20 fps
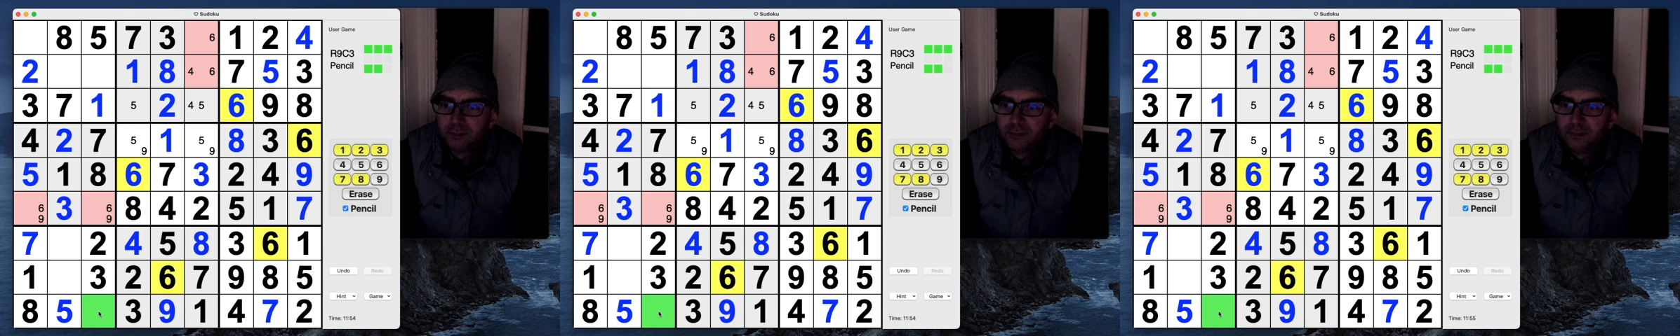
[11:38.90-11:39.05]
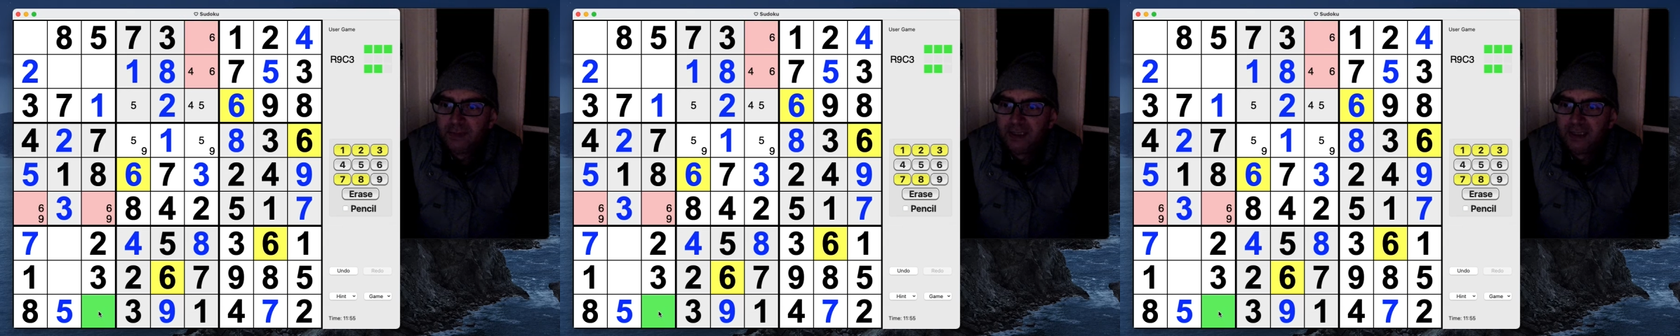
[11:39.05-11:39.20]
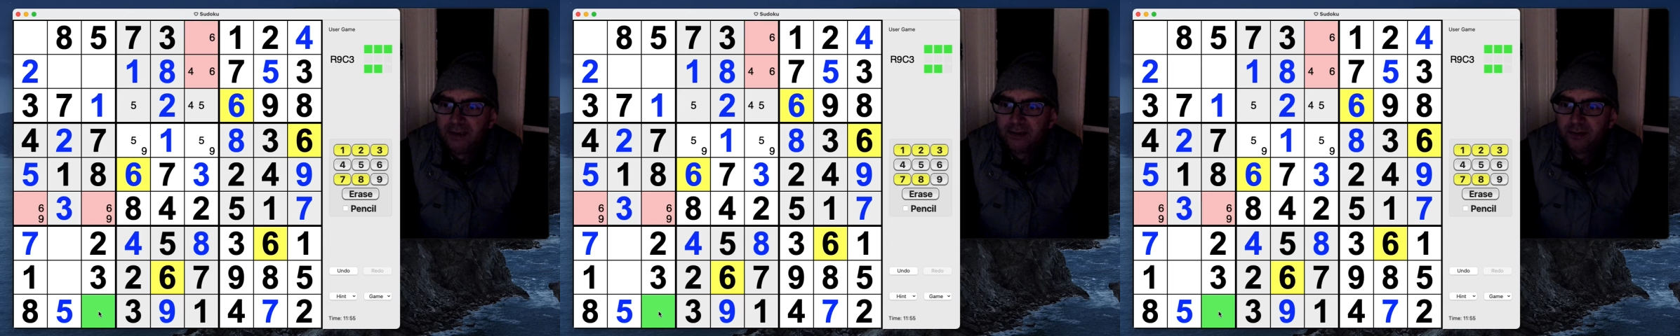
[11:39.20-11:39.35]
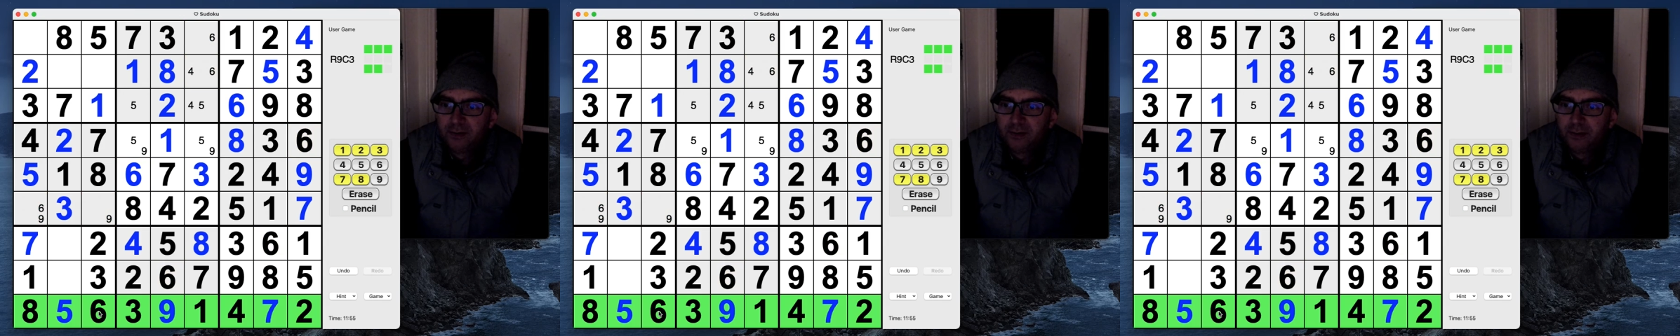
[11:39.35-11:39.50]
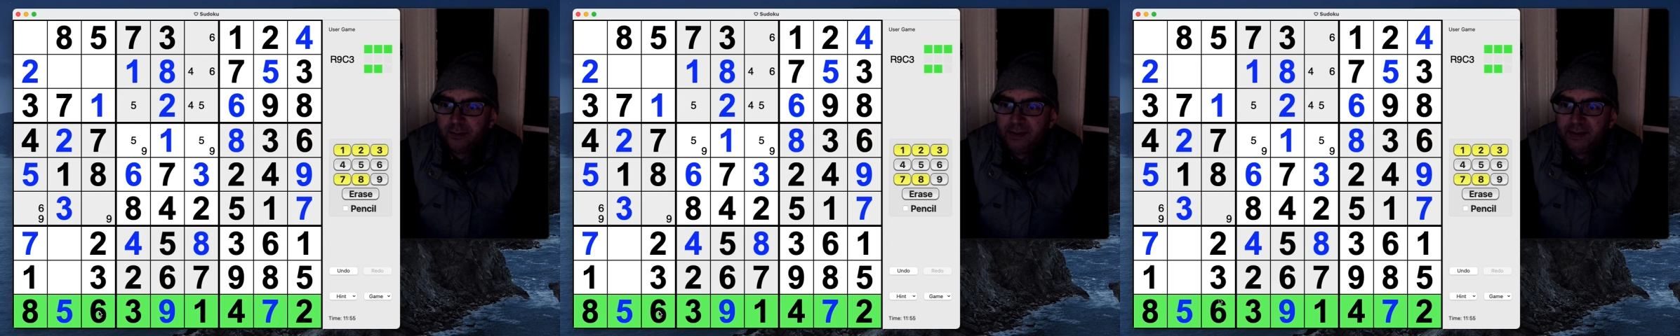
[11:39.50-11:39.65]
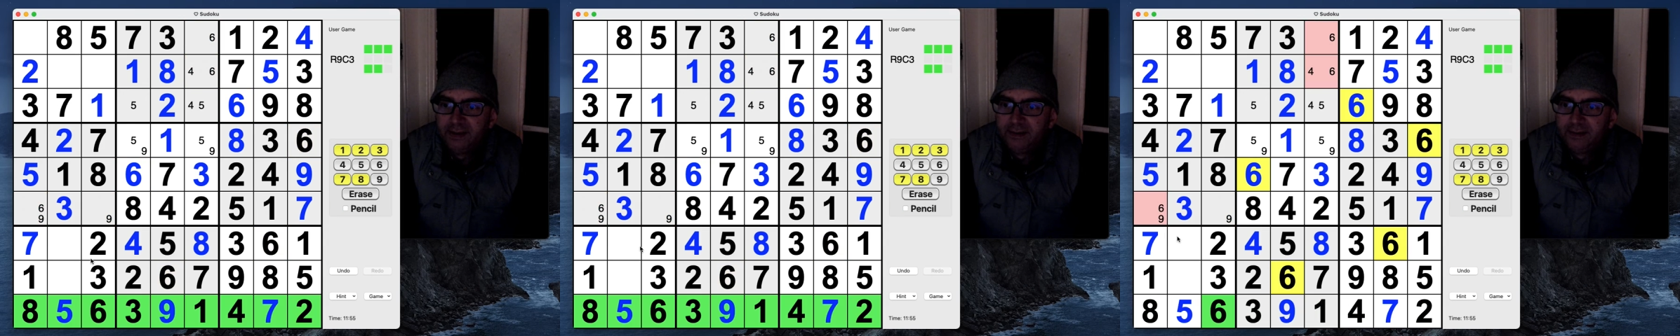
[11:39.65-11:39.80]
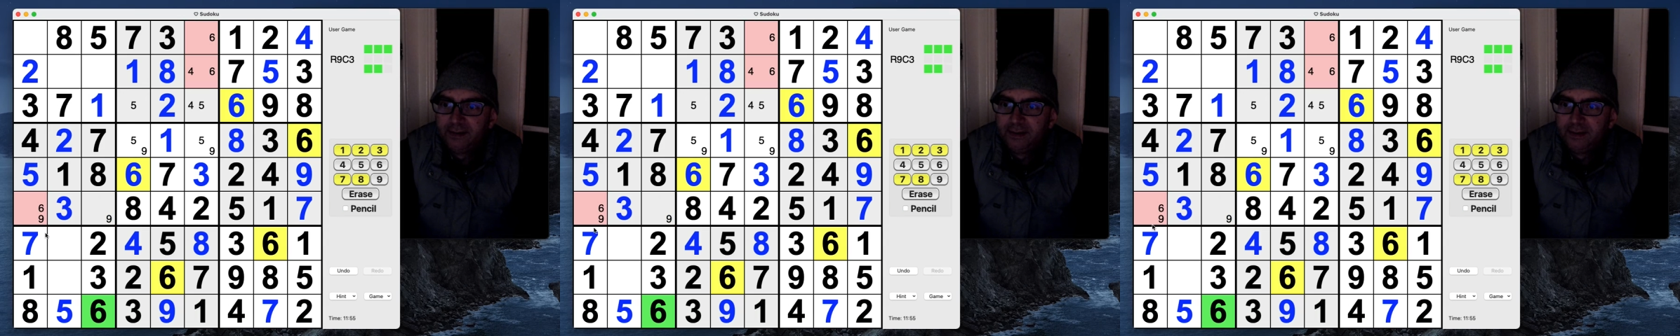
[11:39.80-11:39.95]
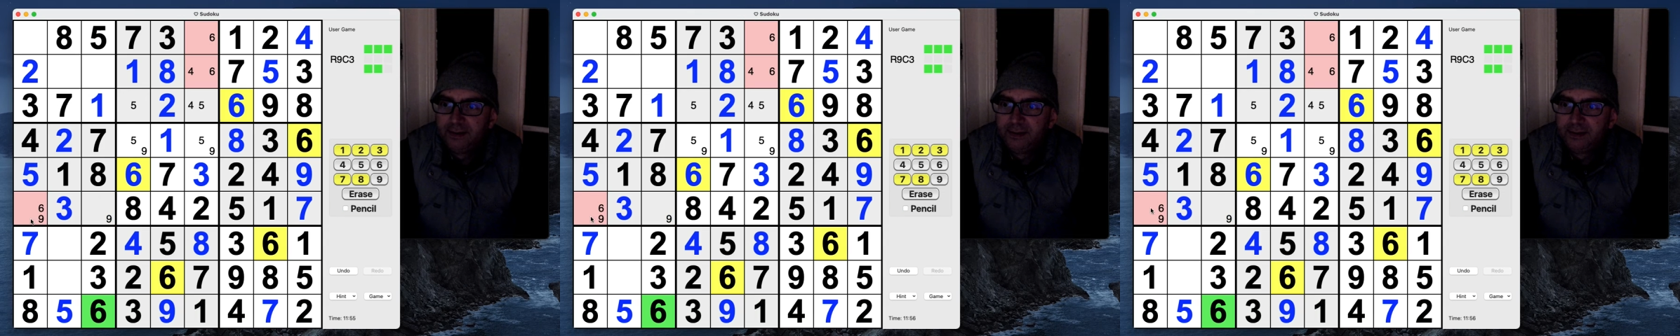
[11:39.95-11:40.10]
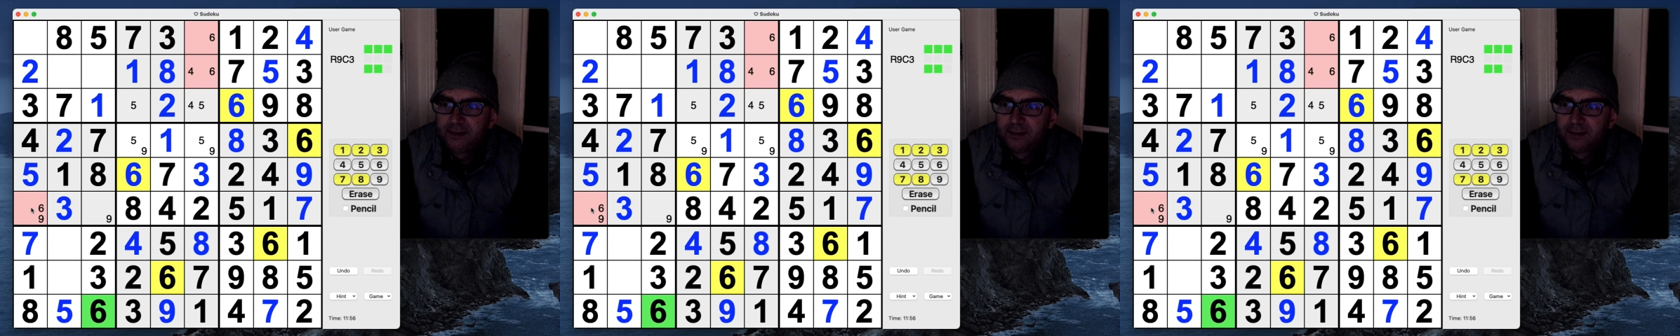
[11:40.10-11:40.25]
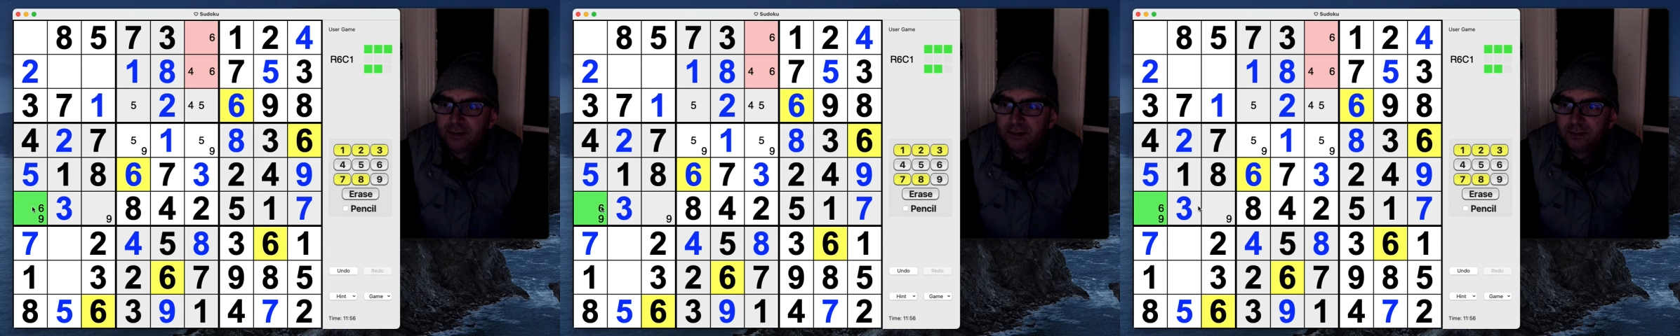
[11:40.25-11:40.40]
That's got to be a
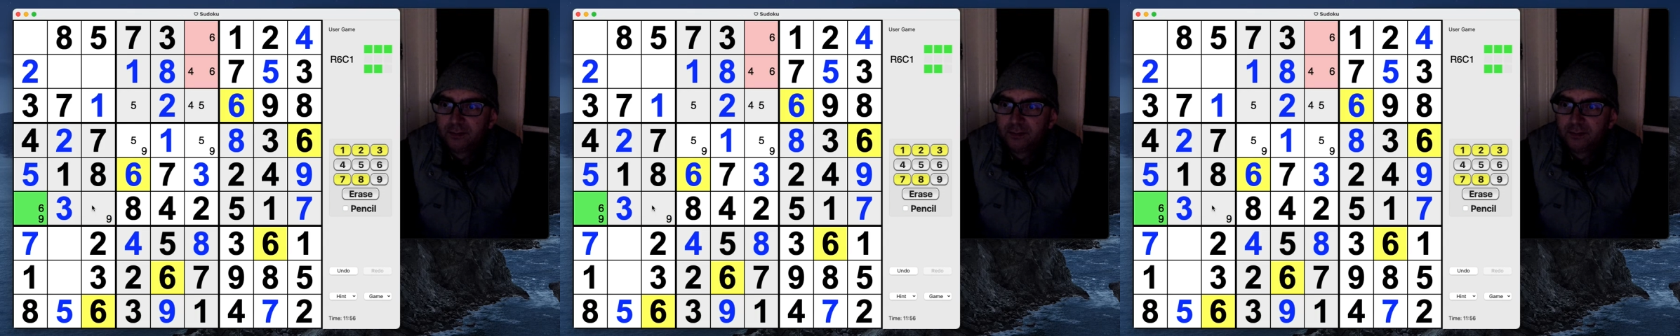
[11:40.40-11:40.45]
6.